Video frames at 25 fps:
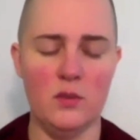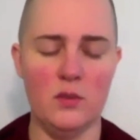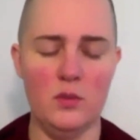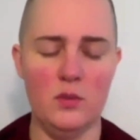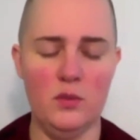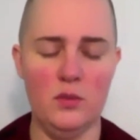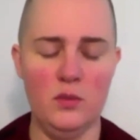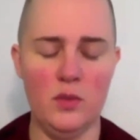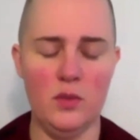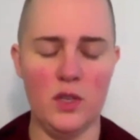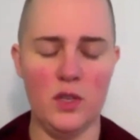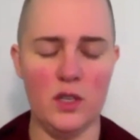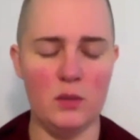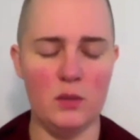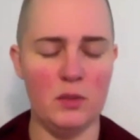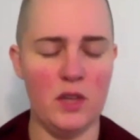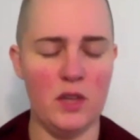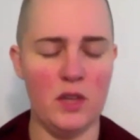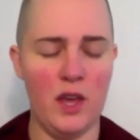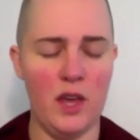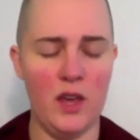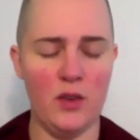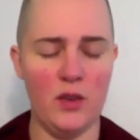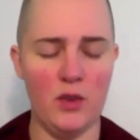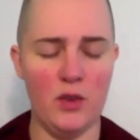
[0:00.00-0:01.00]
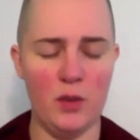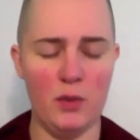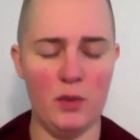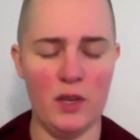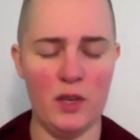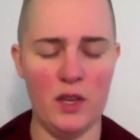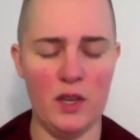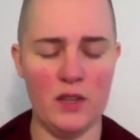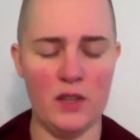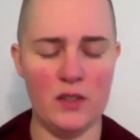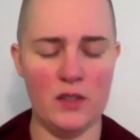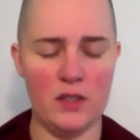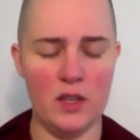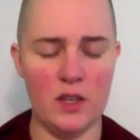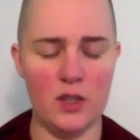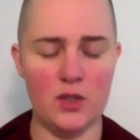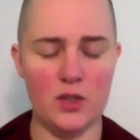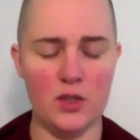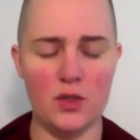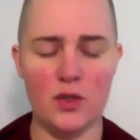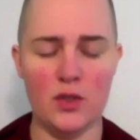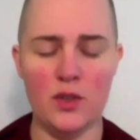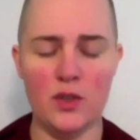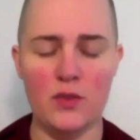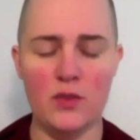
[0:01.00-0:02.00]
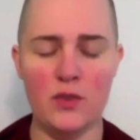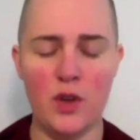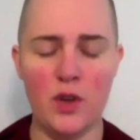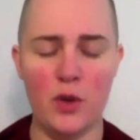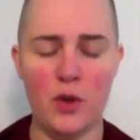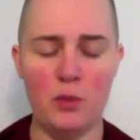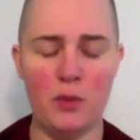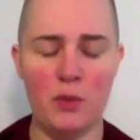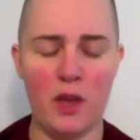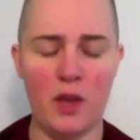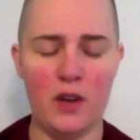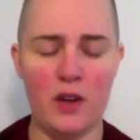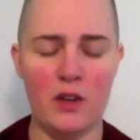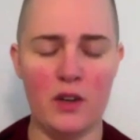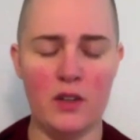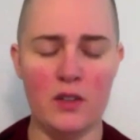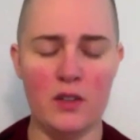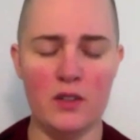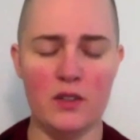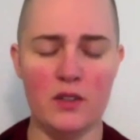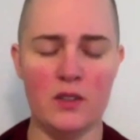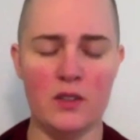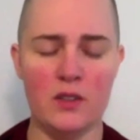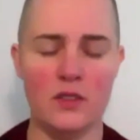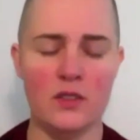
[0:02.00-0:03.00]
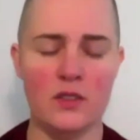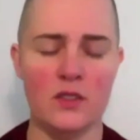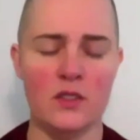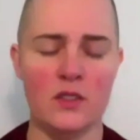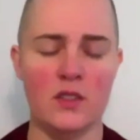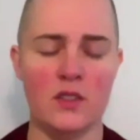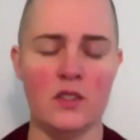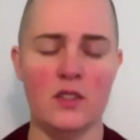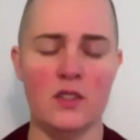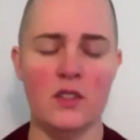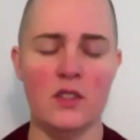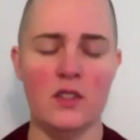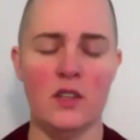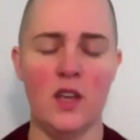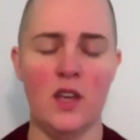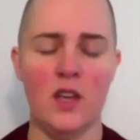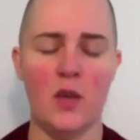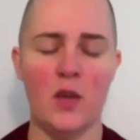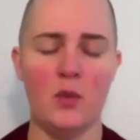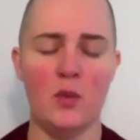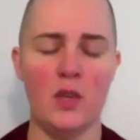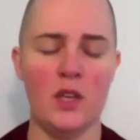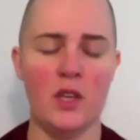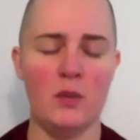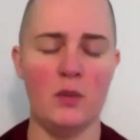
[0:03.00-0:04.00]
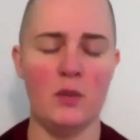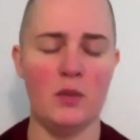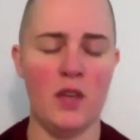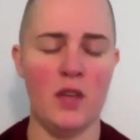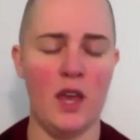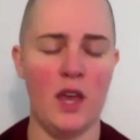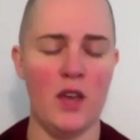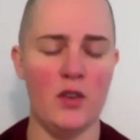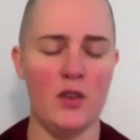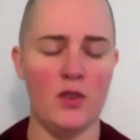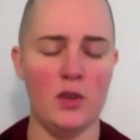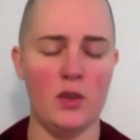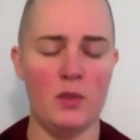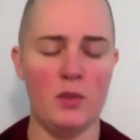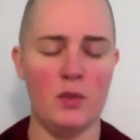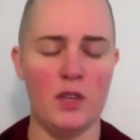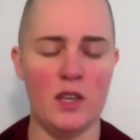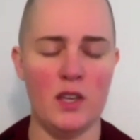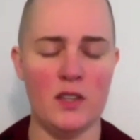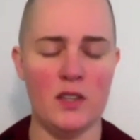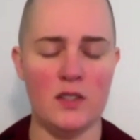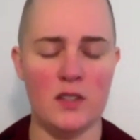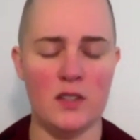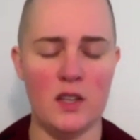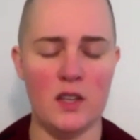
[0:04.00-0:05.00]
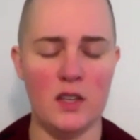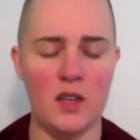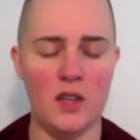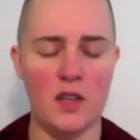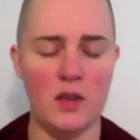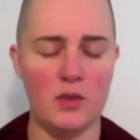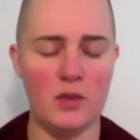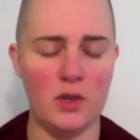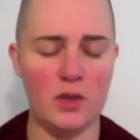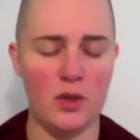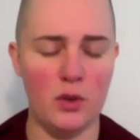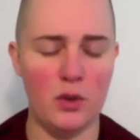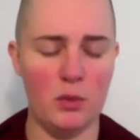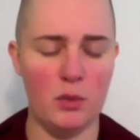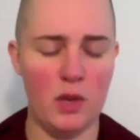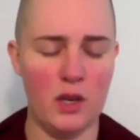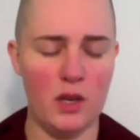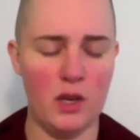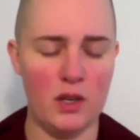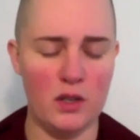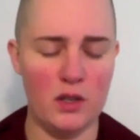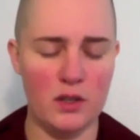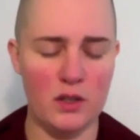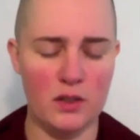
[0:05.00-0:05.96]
We can be angry because they should have known better, and we can be angry because they never know better.